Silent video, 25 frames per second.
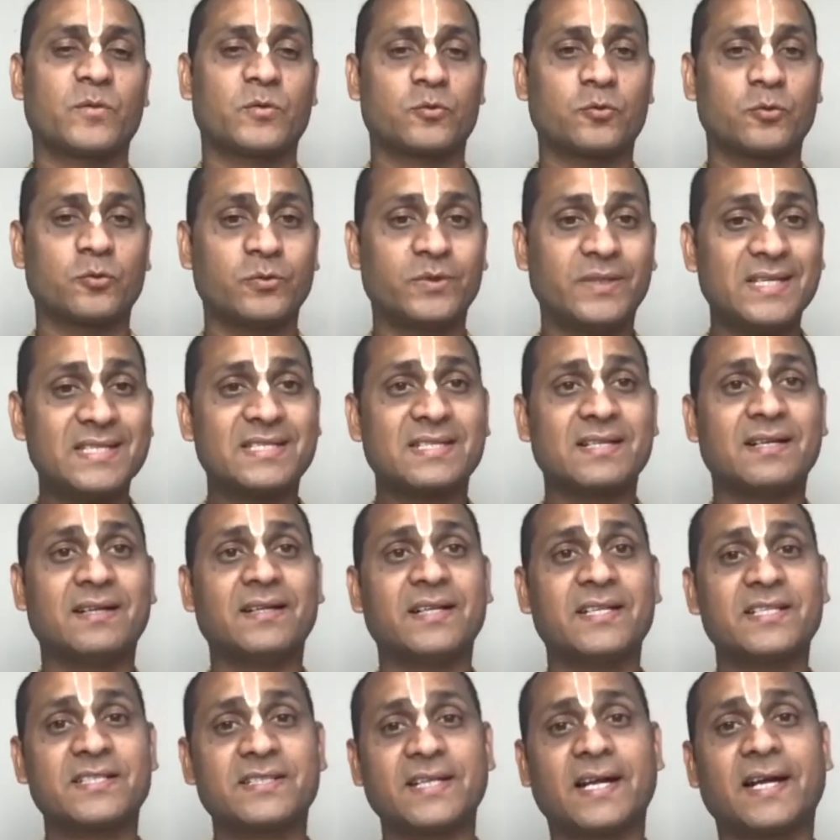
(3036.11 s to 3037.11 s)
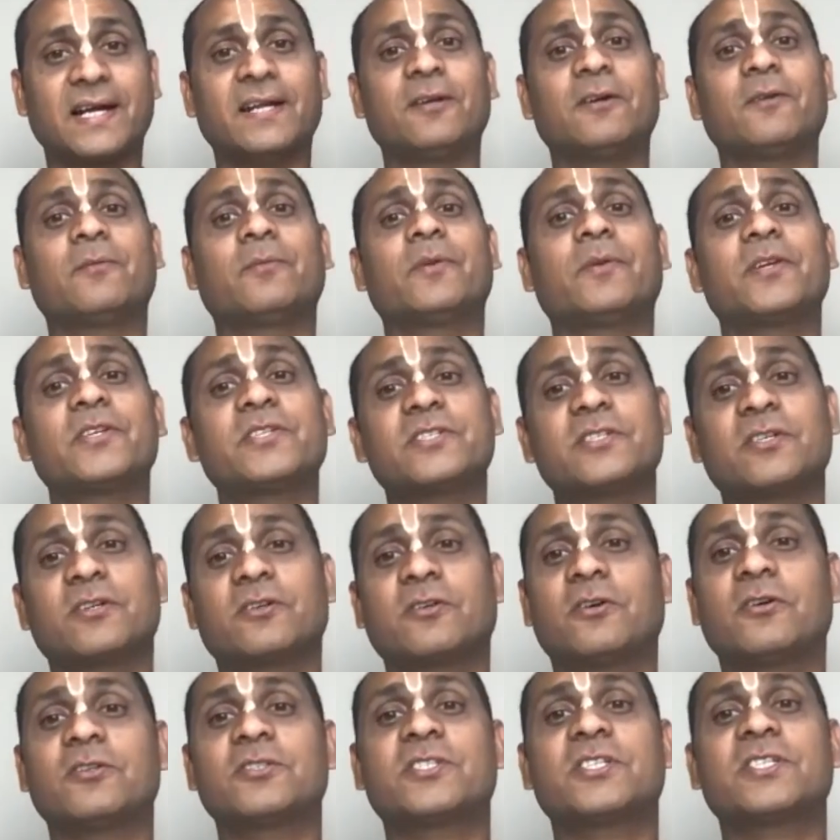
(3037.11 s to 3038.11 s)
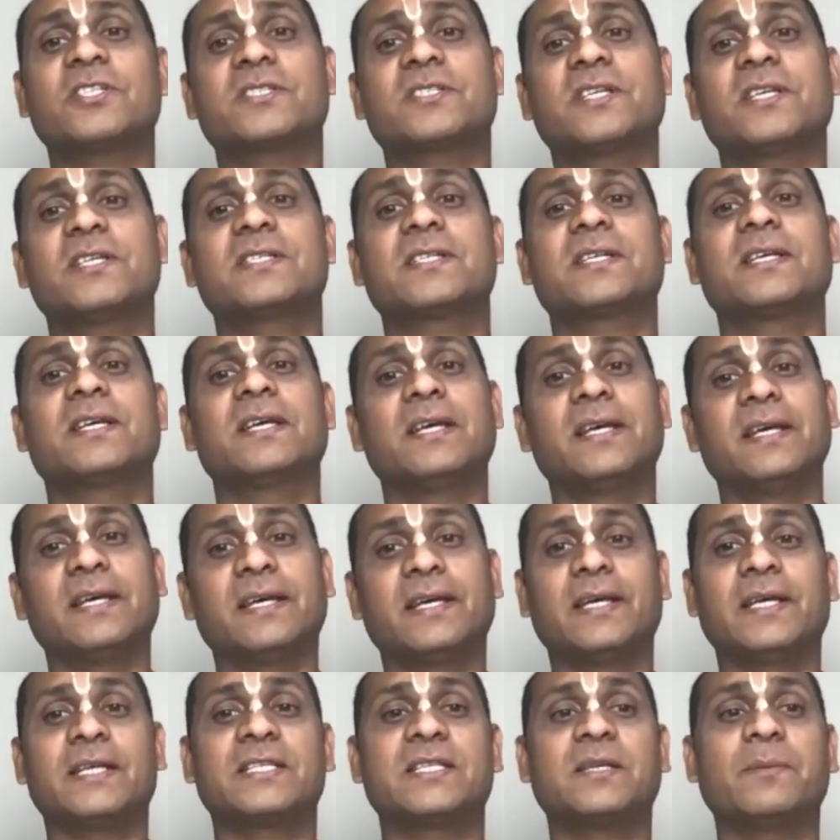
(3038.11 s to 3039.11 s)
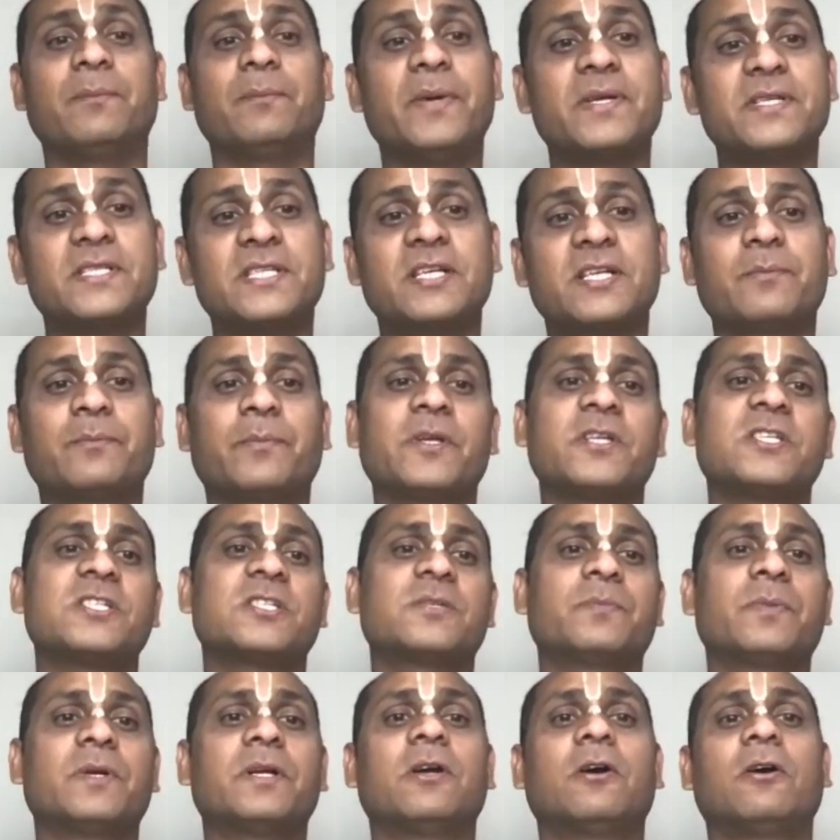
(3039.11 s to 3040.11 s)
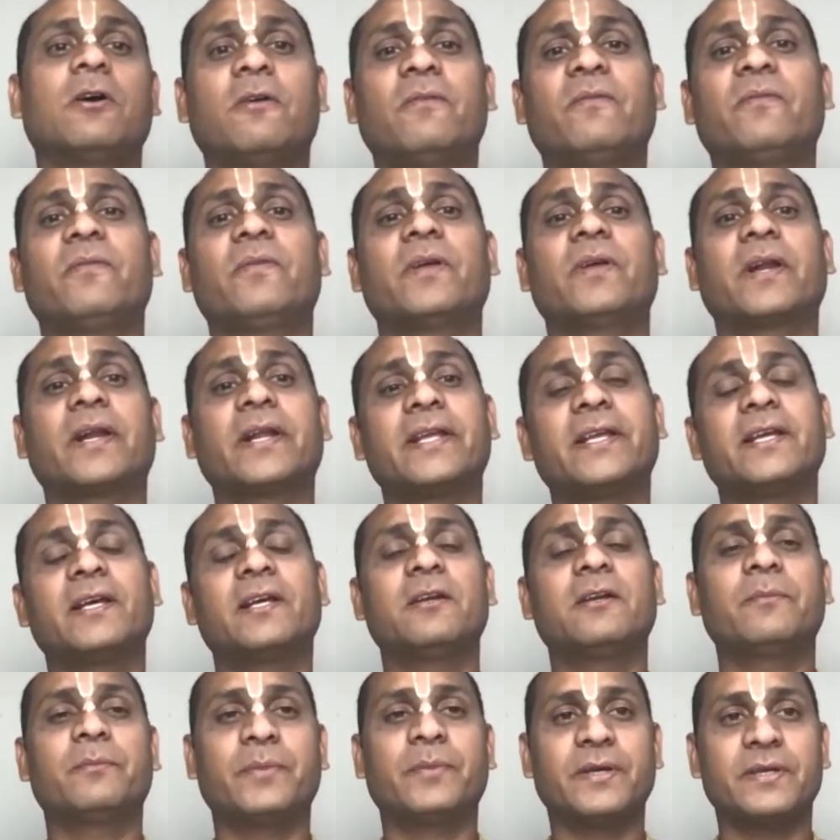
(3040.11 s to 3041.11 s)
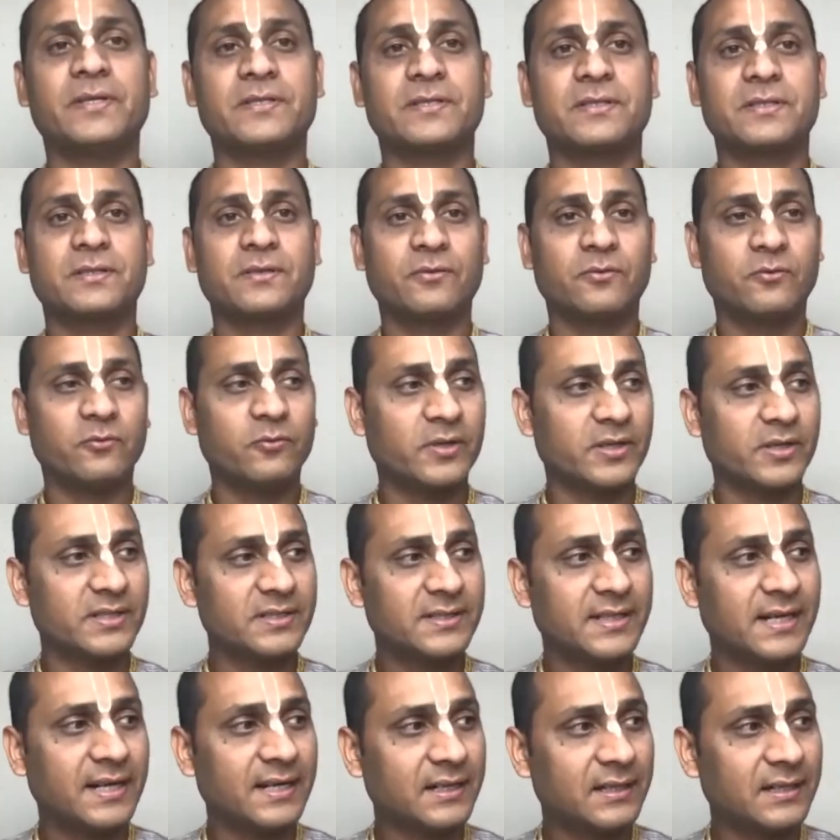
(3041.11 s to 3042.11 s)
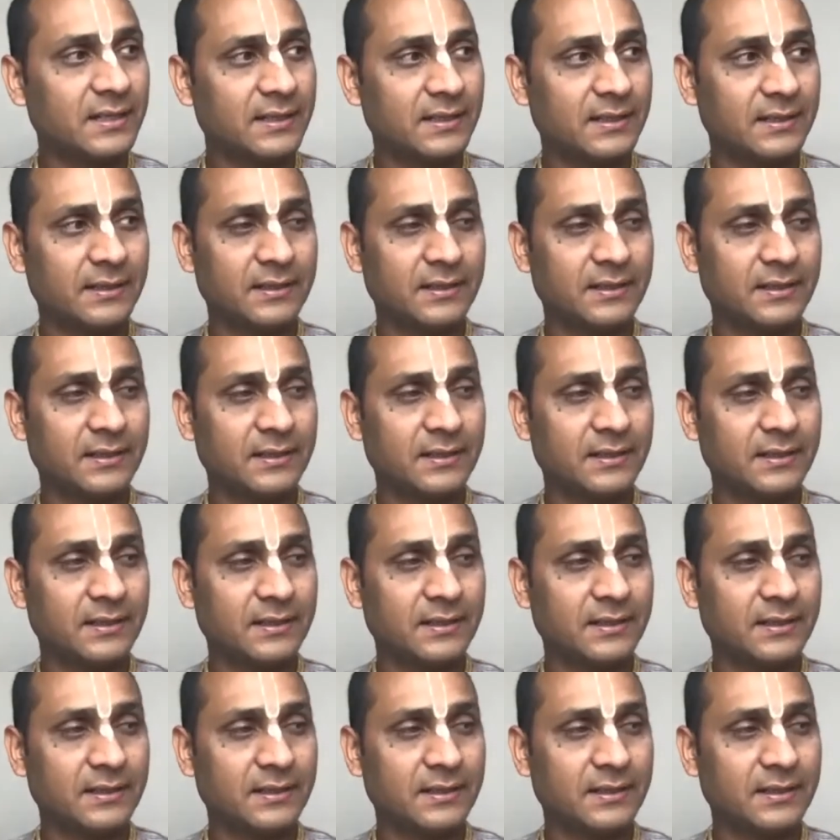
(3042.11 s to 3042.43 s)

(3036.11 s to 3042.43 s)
So this understanding of Krishna consciousness is the basic principle of real peace. What is that?